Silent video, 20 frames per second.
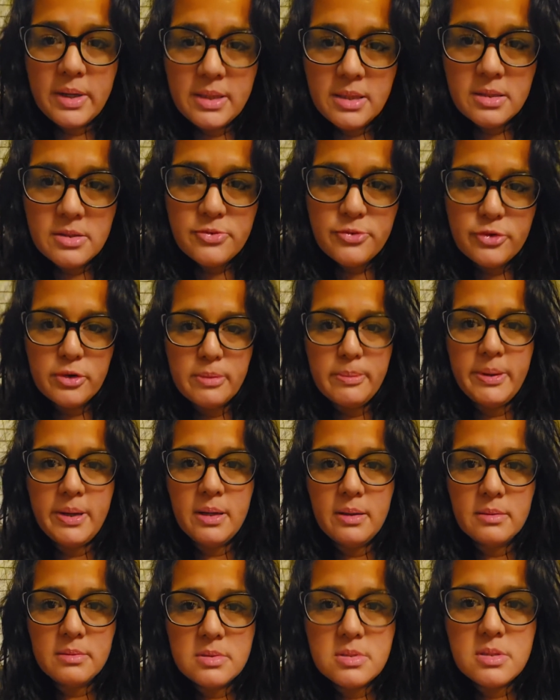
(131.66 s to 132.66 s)
I'm gonna ride
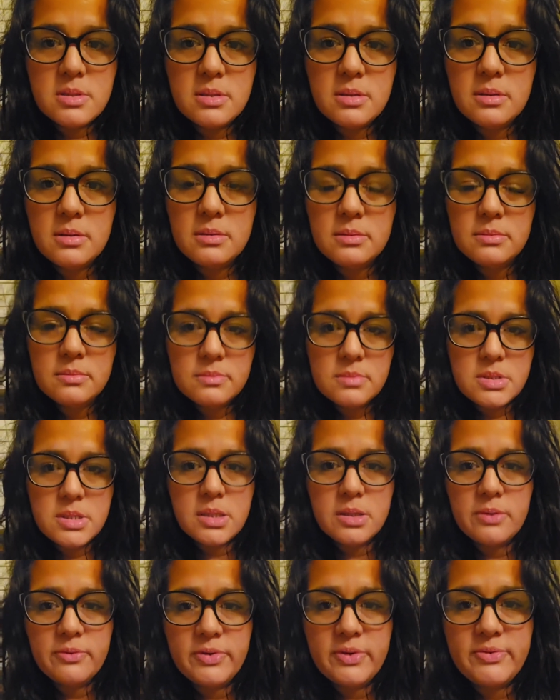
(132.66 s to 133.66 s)
this for about
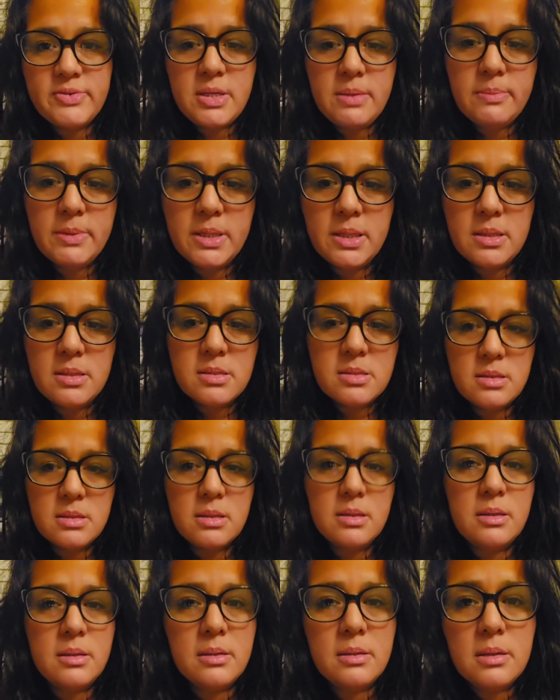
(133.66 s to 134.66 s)
10 or 15
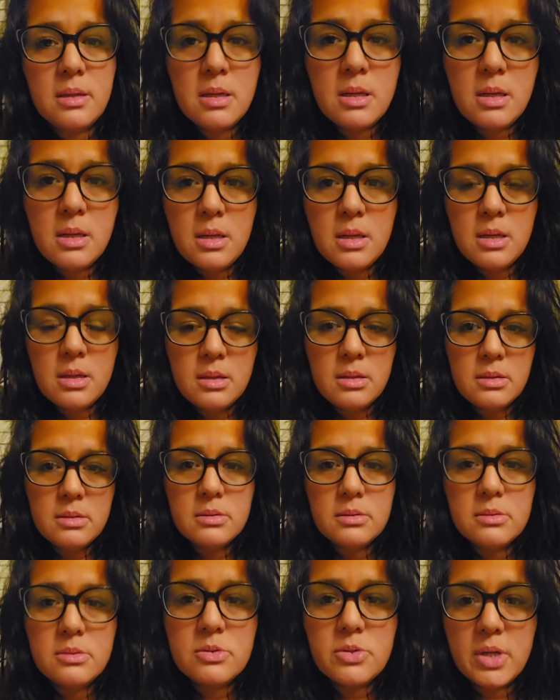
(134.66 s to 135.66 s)
minutes and then
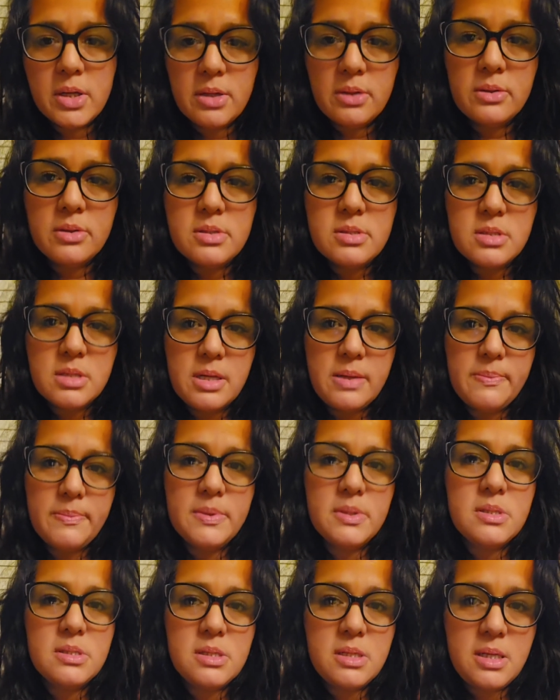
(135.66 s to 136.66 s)
try to
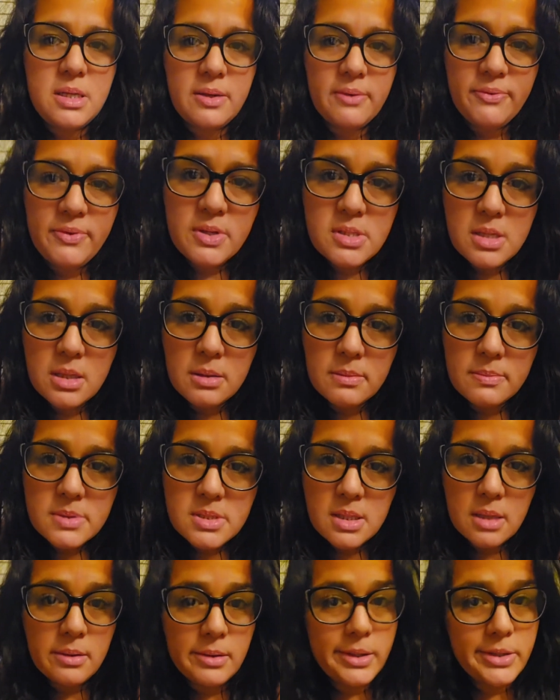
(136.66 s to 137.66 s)
go to sleep and see if
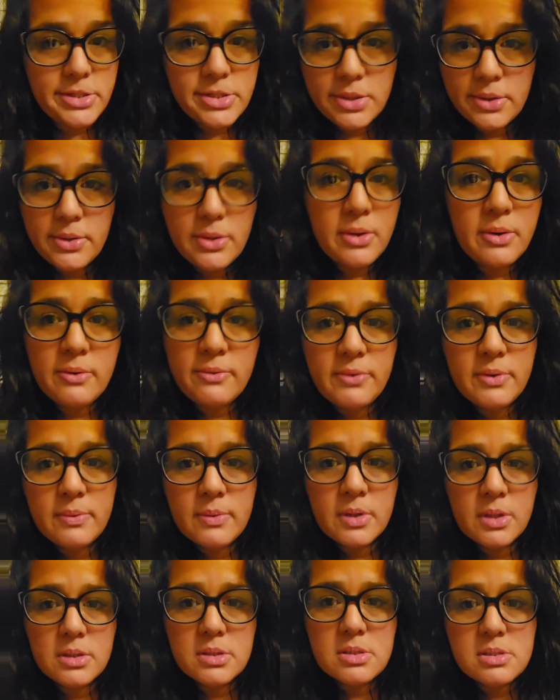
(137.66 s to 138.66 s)
this helps. I'll let y'all
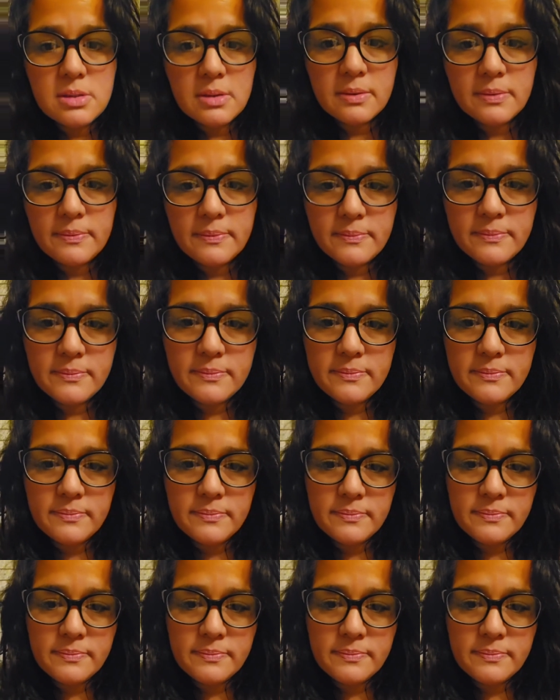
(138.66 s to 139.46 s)
know if it works.